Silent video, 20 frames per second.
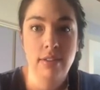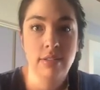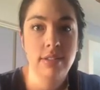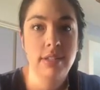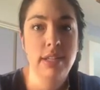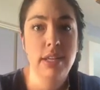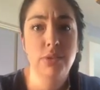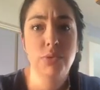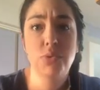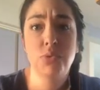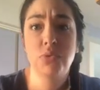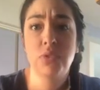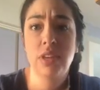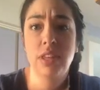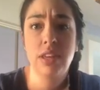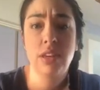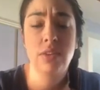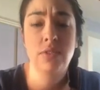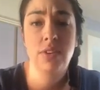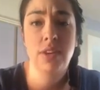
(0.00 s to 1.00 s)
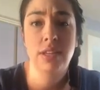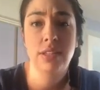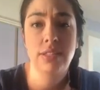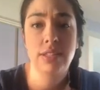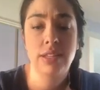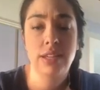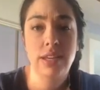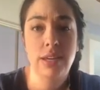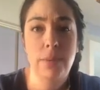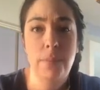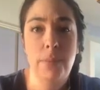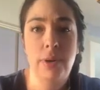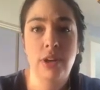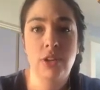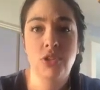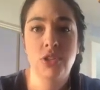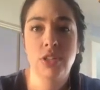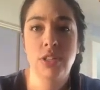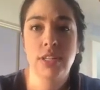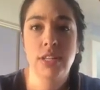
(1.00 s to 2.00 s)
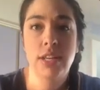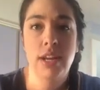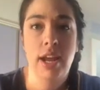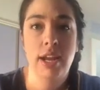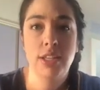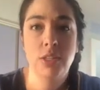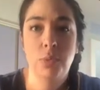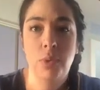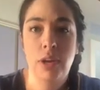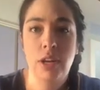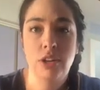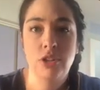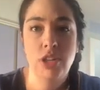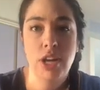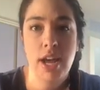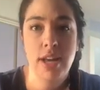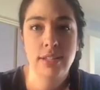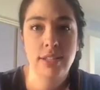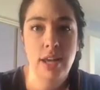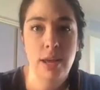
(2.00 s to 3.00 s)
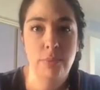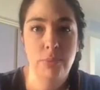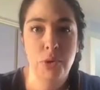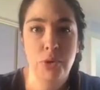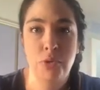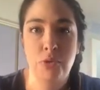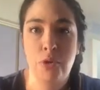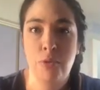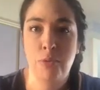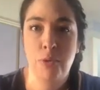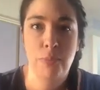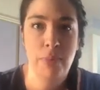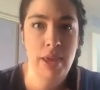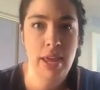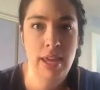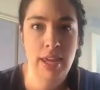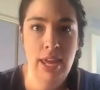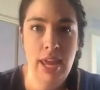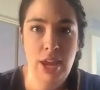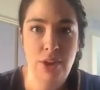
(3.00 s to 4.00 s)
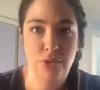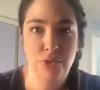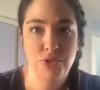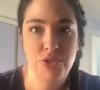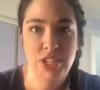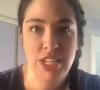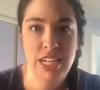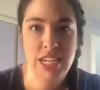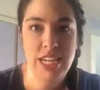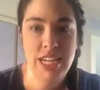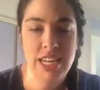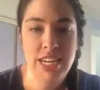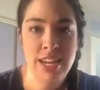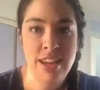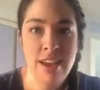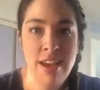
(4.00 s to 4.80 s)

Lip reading: Sounds really fancy, but it's just a nice way to jazz up your normal pancake routine,